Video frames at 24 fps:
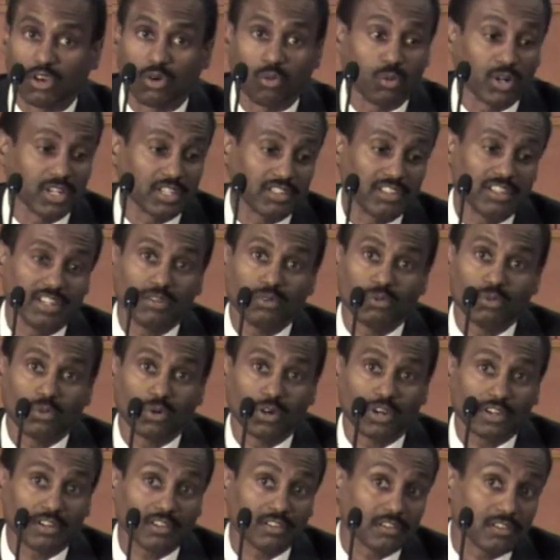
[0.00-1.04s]
What didn't
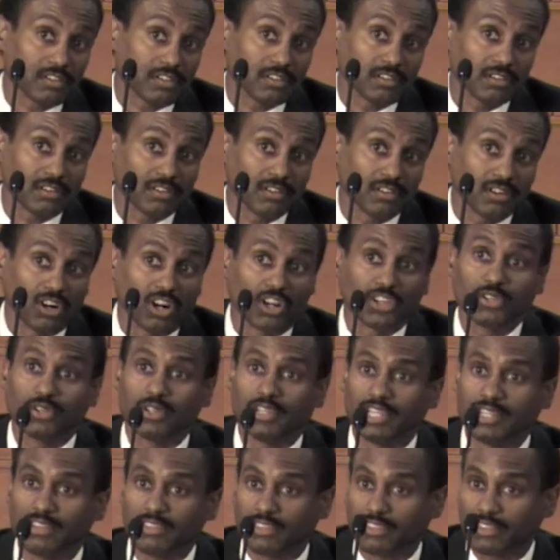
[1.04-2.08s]
work, or you
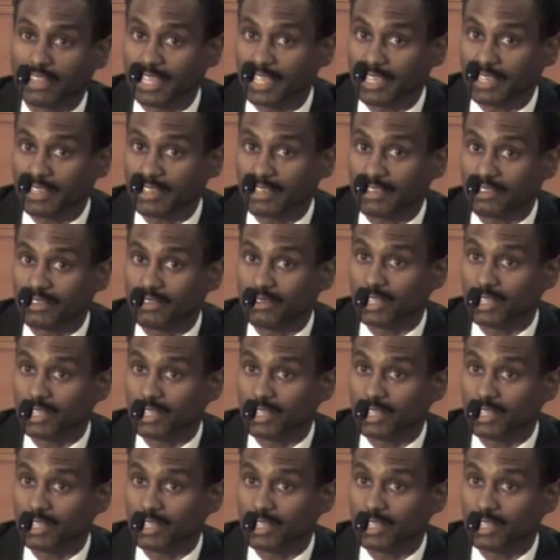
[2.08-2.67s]
didn't think,